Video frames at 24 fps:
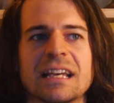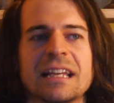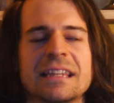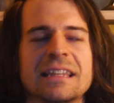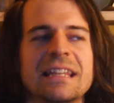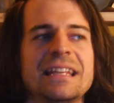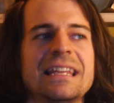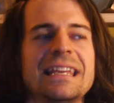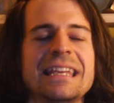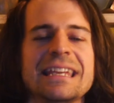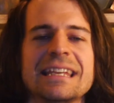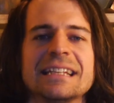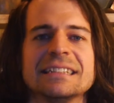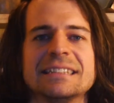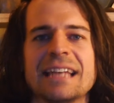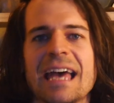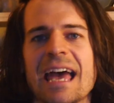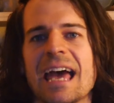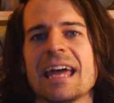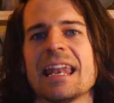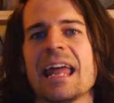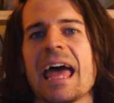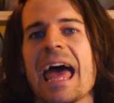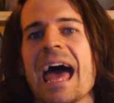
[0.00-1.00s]
that he has
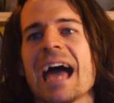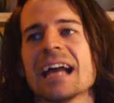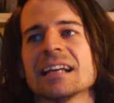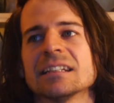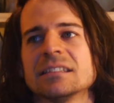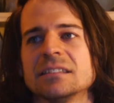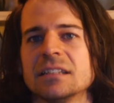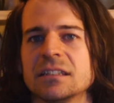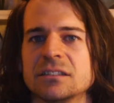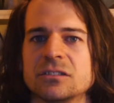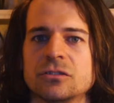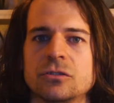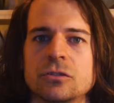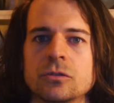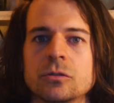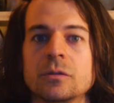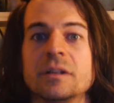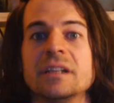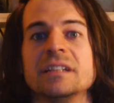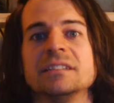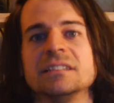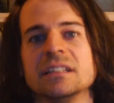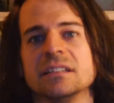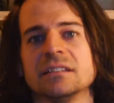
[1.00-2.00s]
had access to
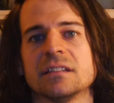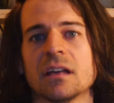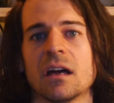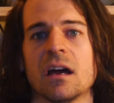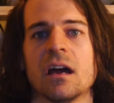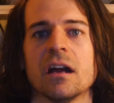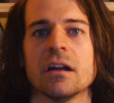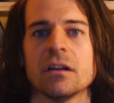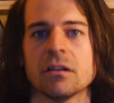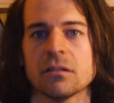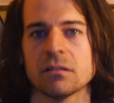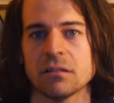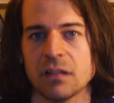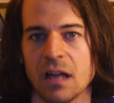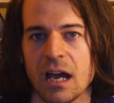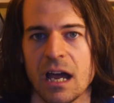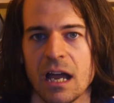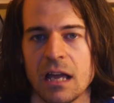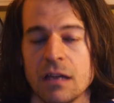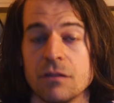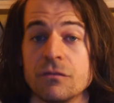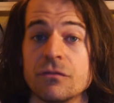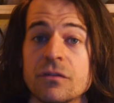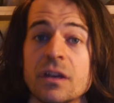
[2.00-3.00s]
his entire
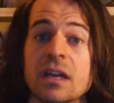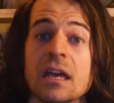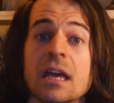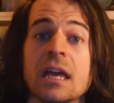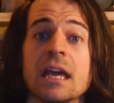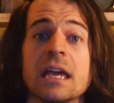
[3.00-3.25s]
life.